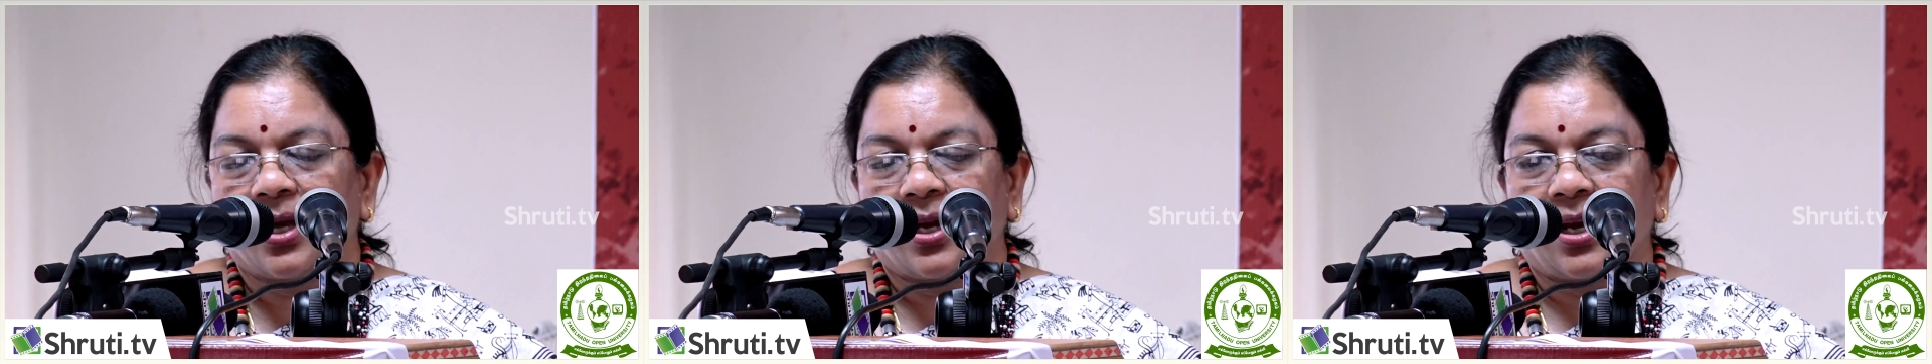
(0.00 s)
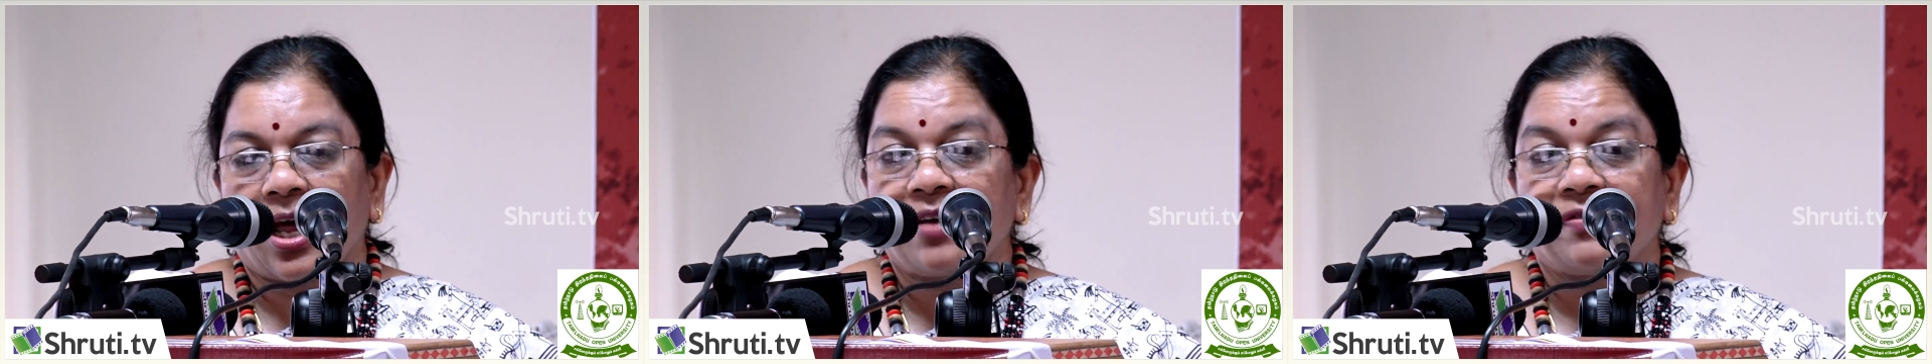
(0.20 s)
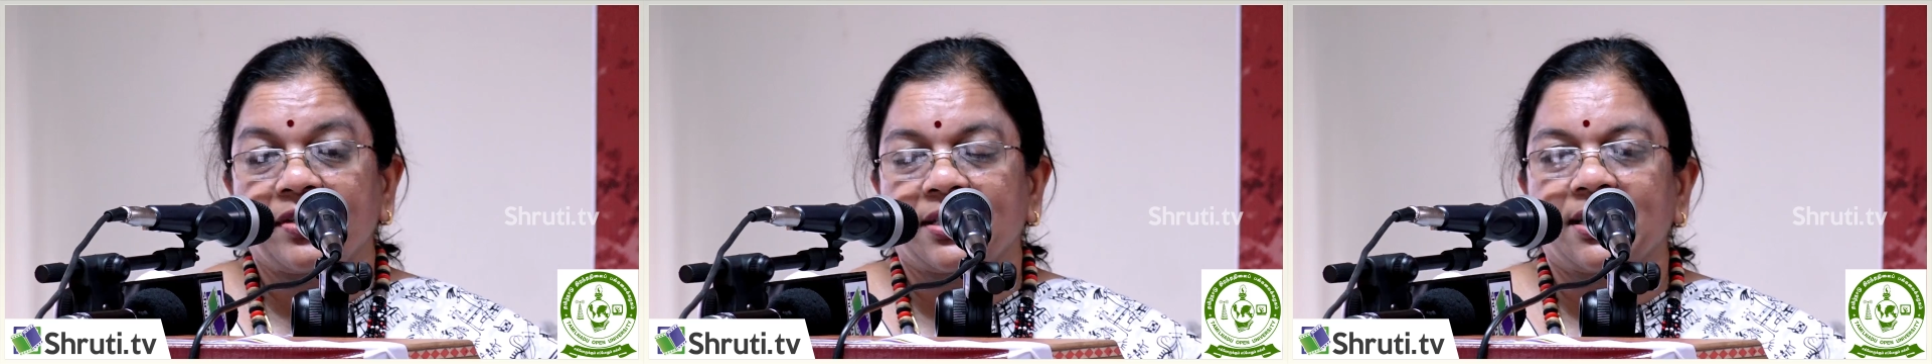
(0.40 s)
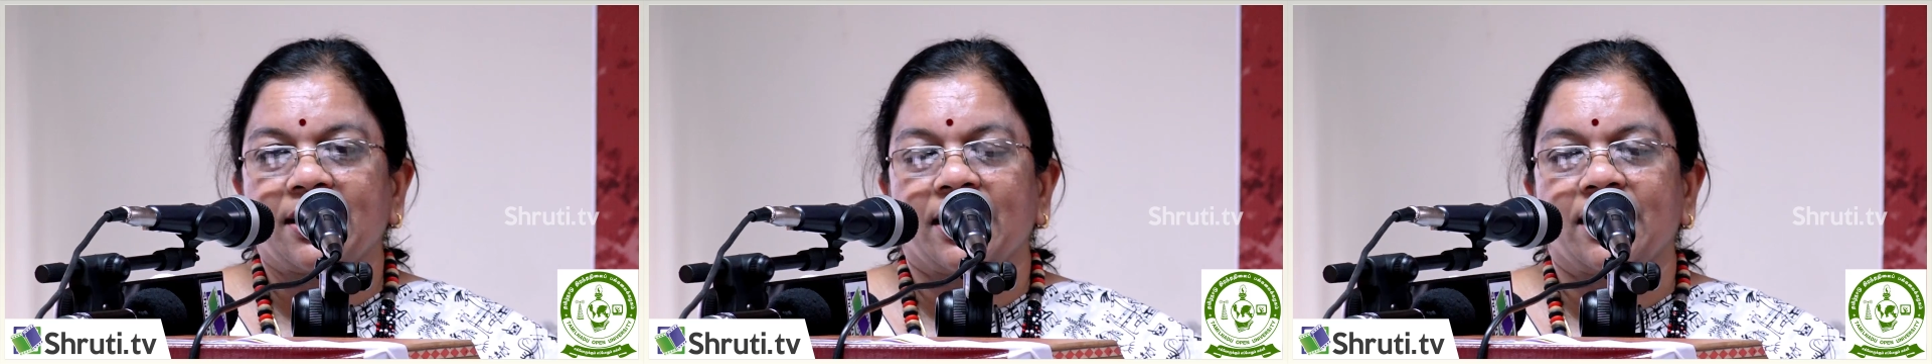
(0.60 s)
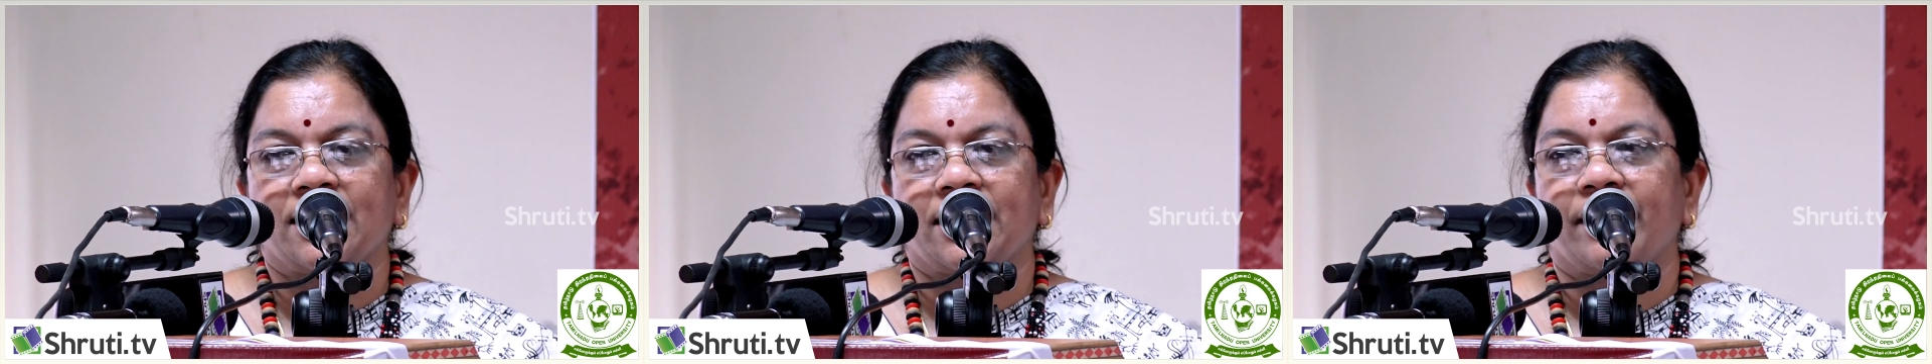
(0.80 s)
Life isn't
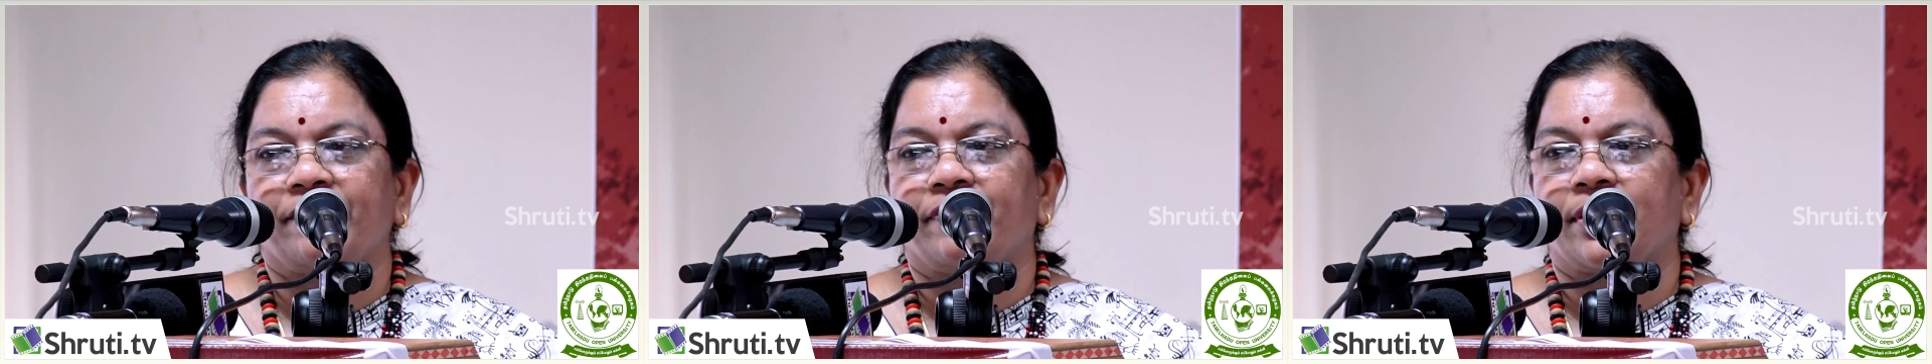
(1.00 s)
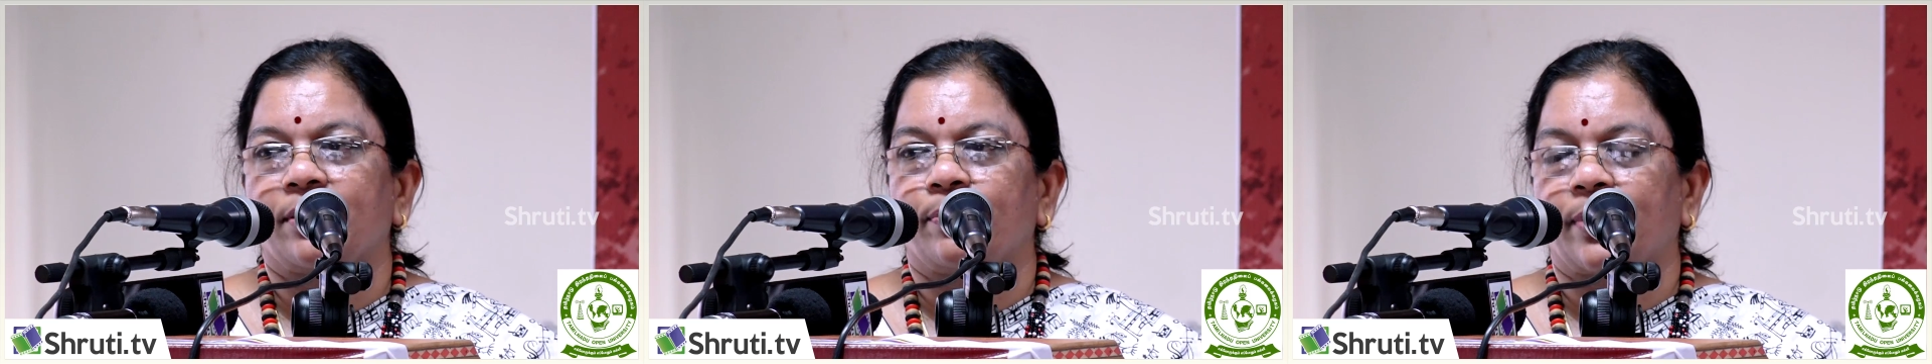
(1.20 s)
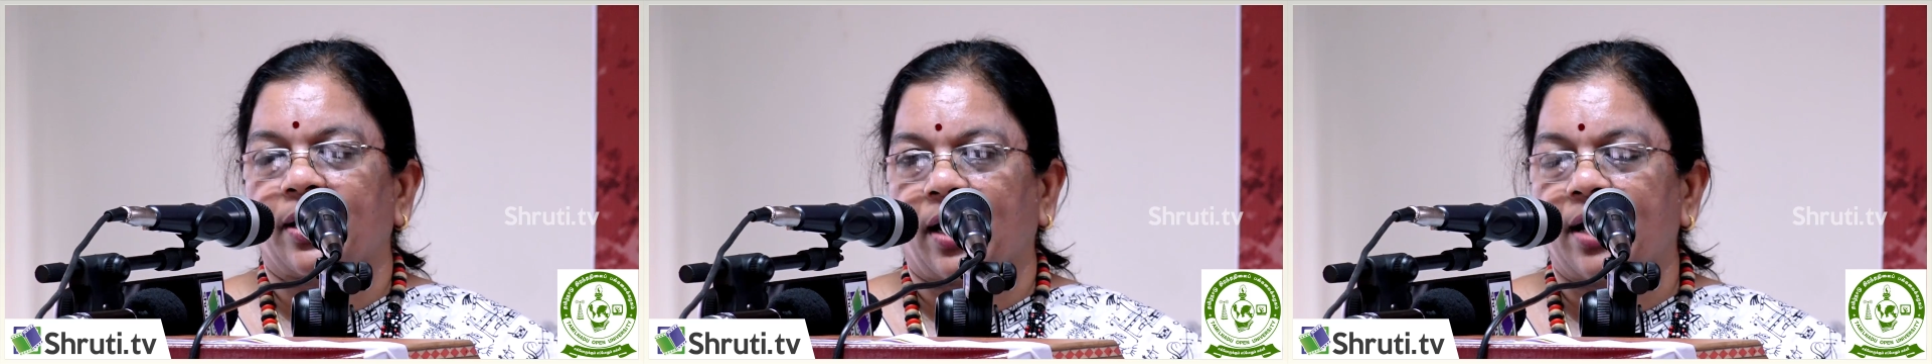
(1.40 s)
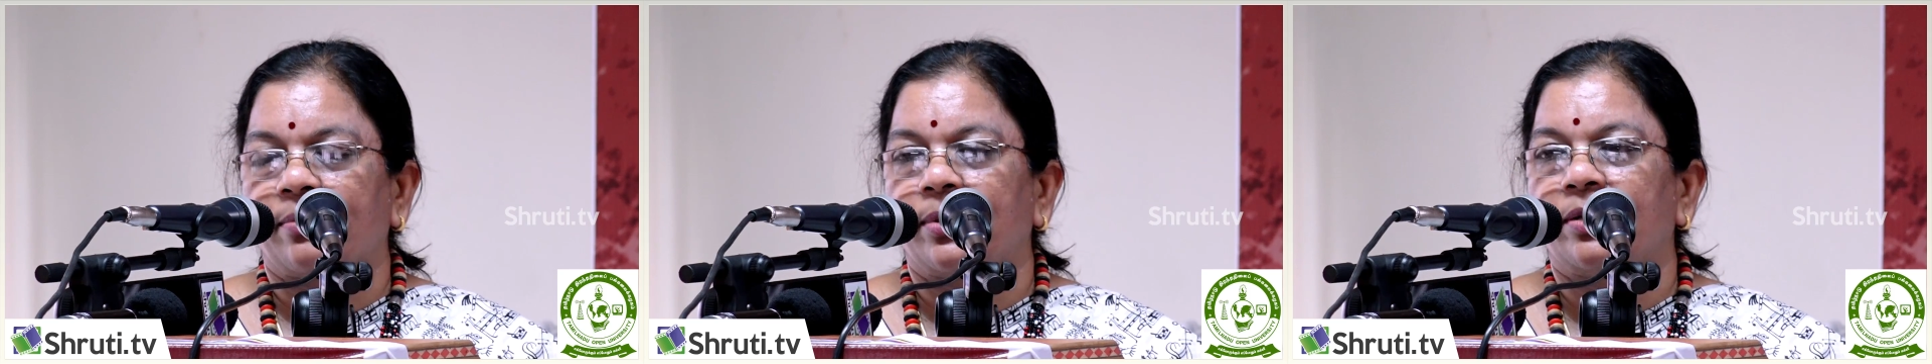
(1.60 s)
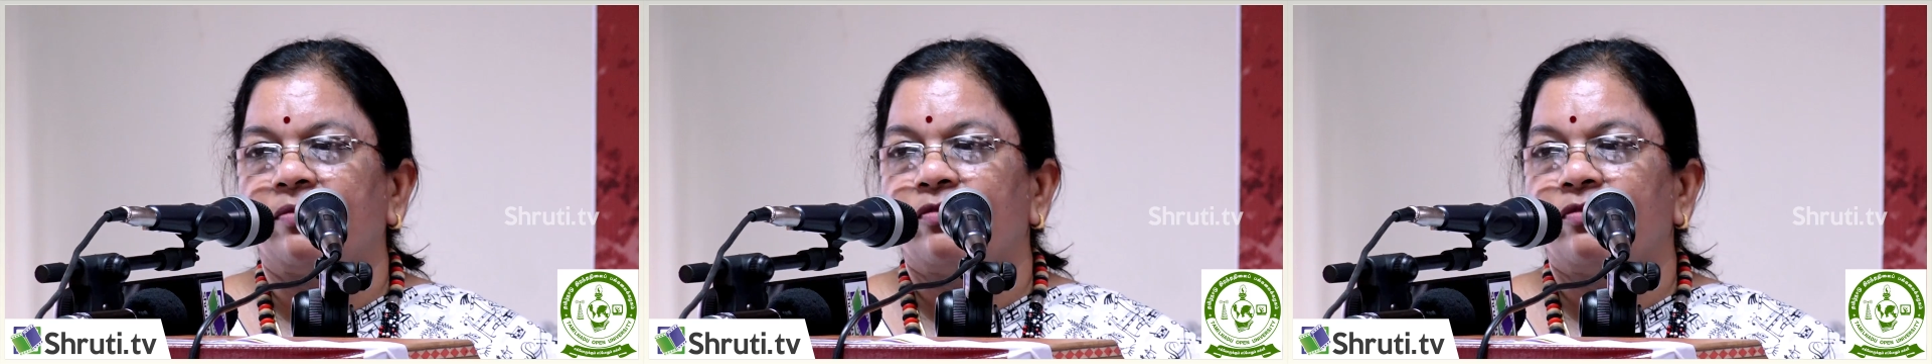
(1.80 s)
easy for a tribal